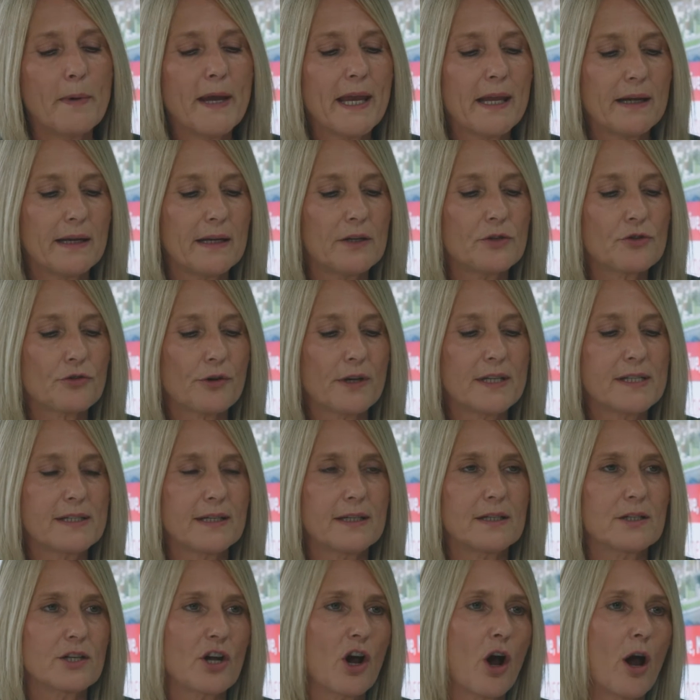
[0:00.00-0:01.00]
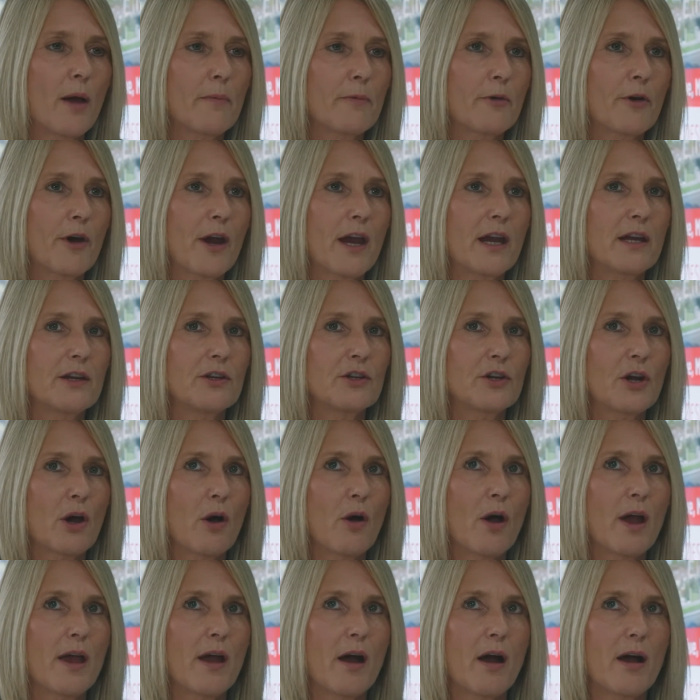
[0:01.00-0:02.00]
be an interesting time, Greg. You know,
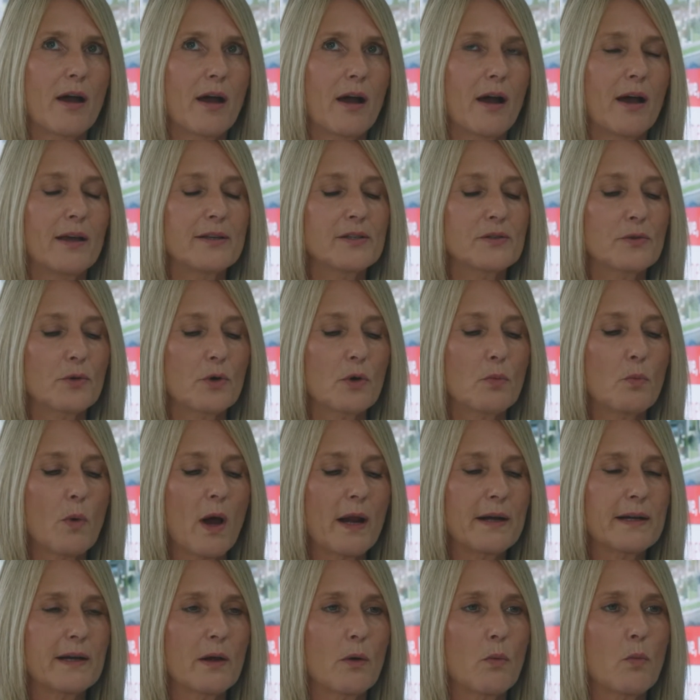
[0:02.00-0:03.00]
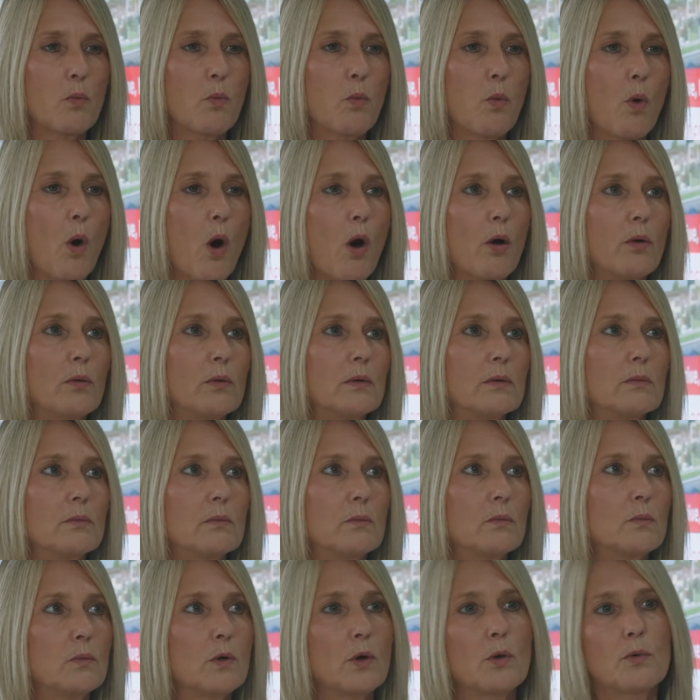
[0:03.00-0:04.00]
I sort of wonder what
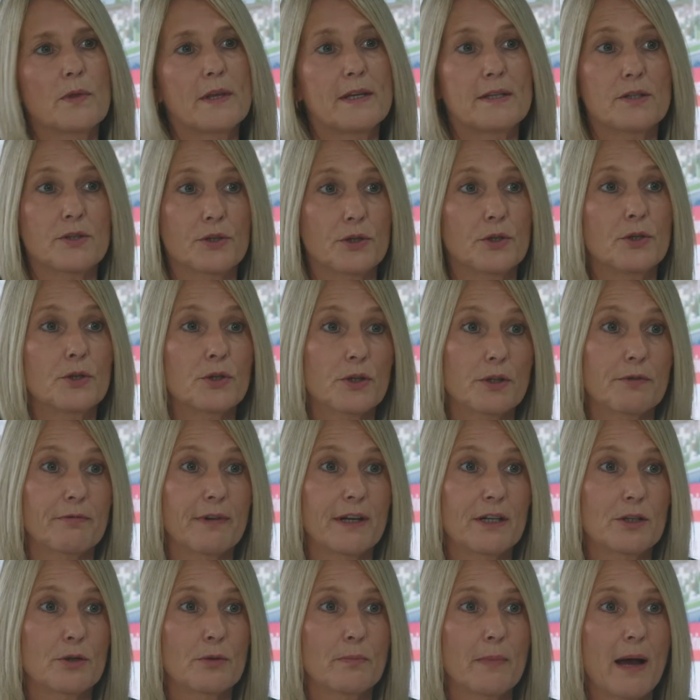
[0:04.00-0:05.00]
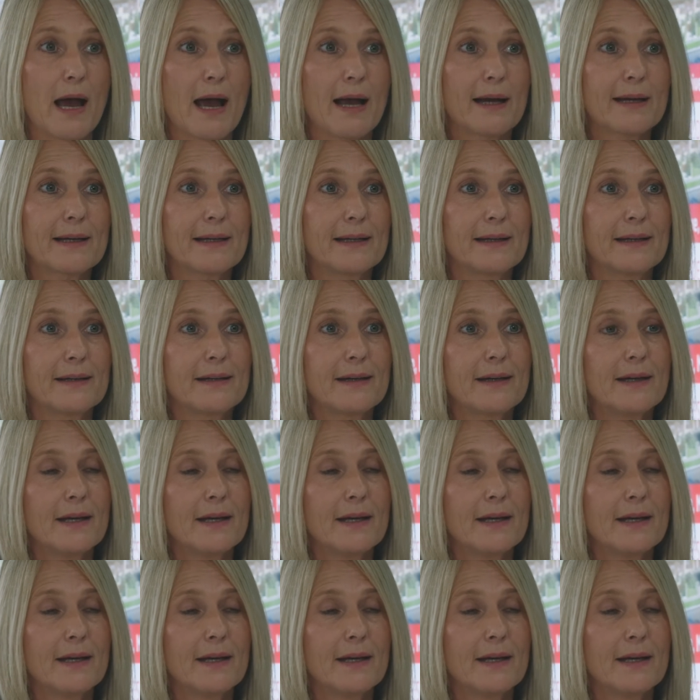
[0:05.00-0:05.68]
will this do to the rental market.